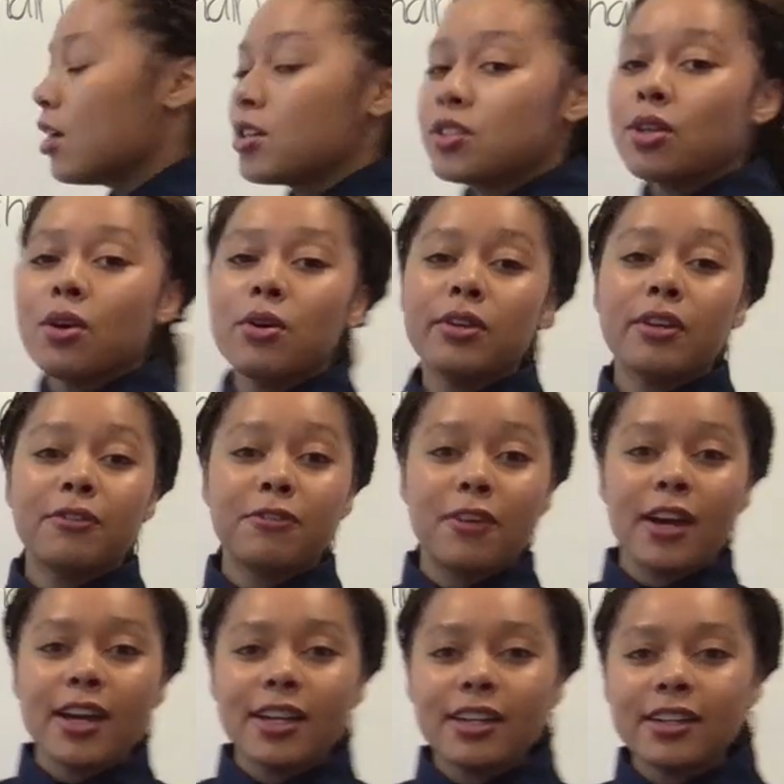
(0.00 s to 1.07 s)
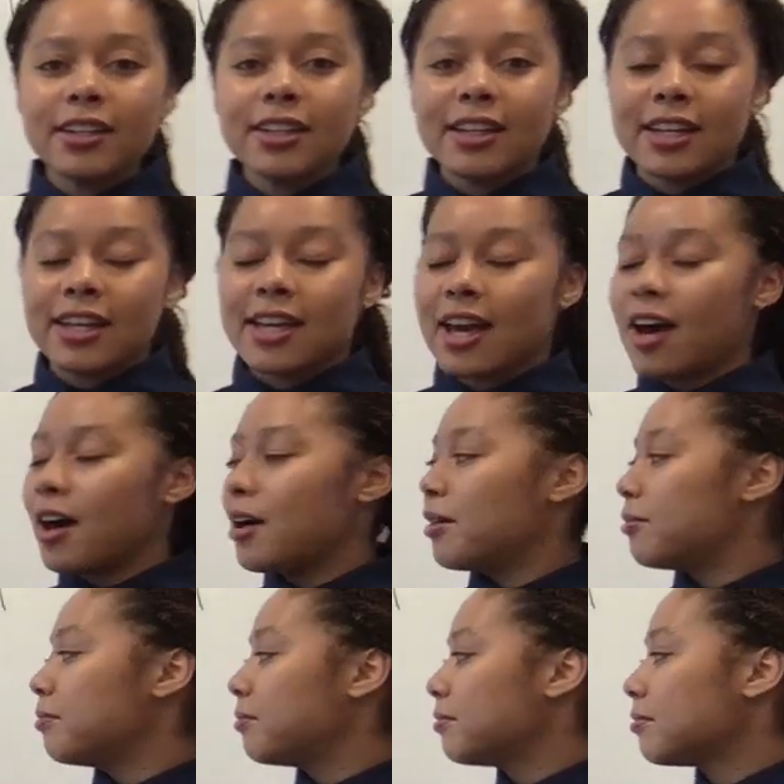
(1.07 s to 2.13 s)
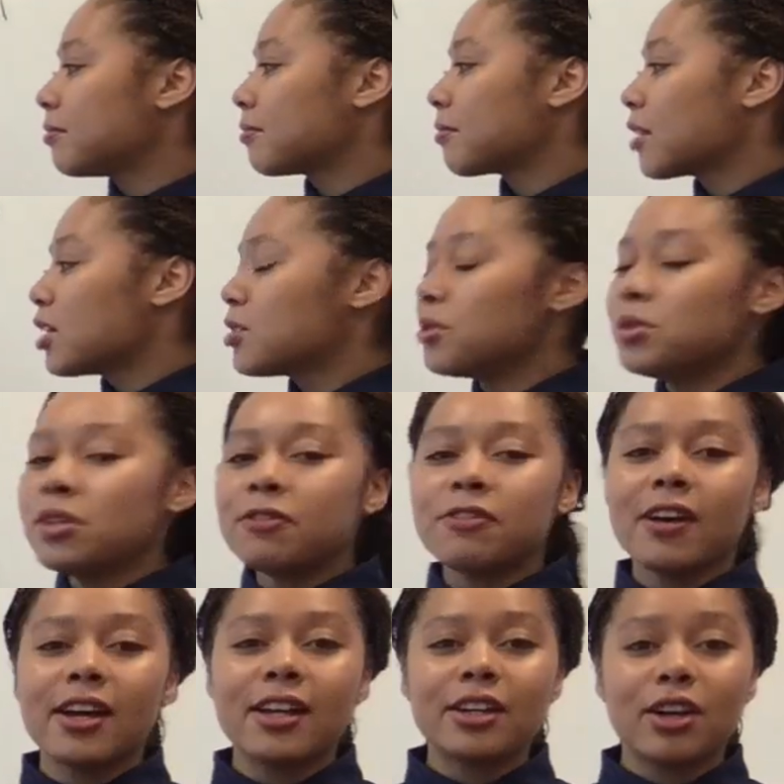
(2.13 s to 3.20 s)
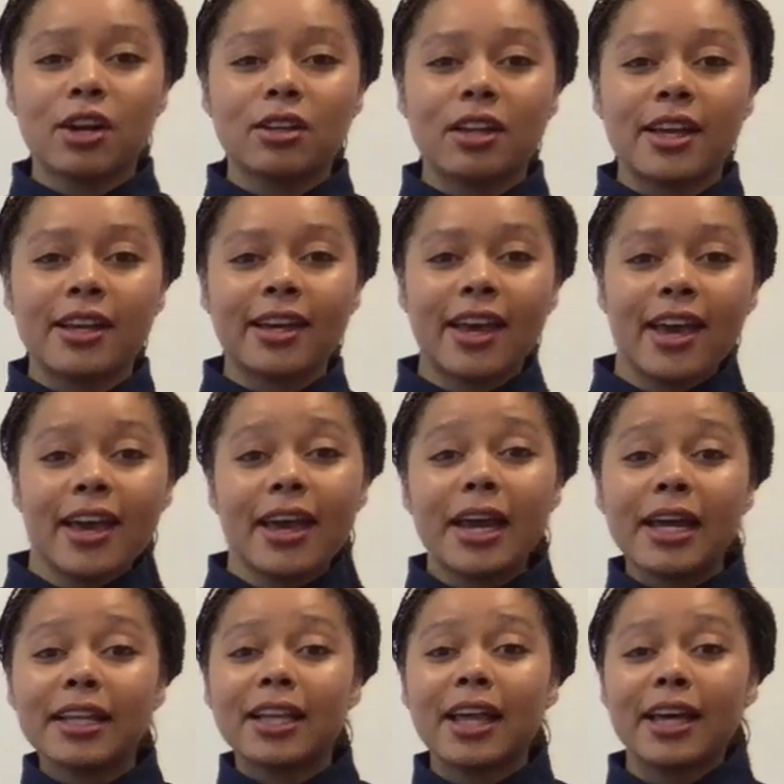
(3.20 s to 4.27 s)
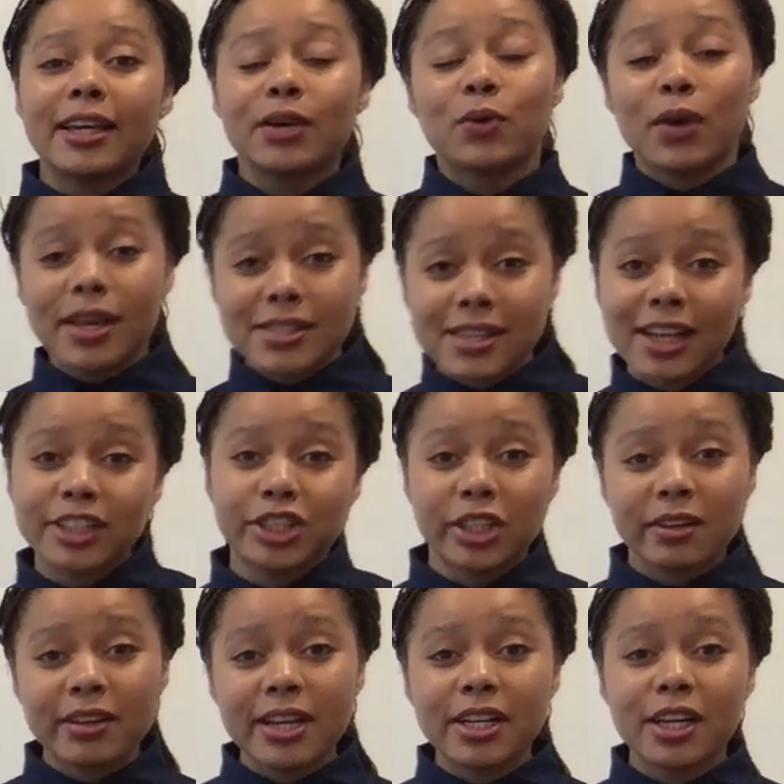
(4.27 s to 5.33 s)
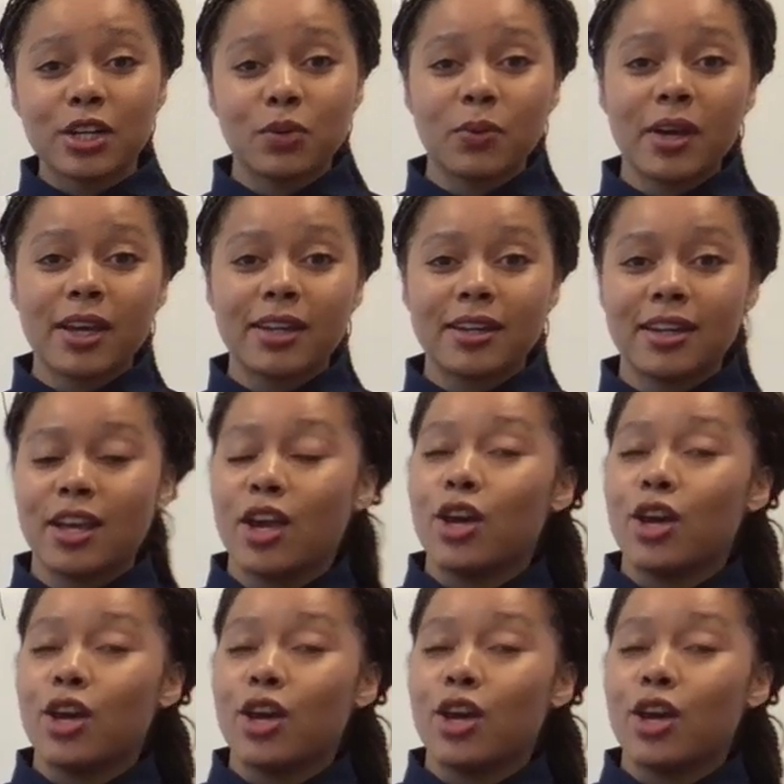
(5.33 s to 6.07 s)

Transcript: So your friend, so your friend are like, hey, like, is Nigeria gonna win?